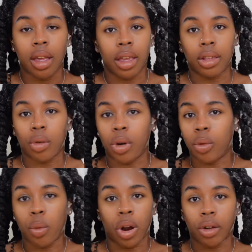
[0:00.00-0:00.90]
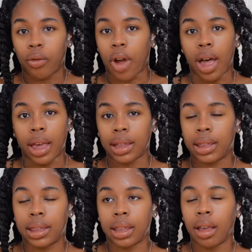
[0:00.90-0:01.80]
is gonna work for
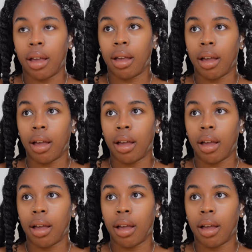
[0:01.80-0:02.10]
us.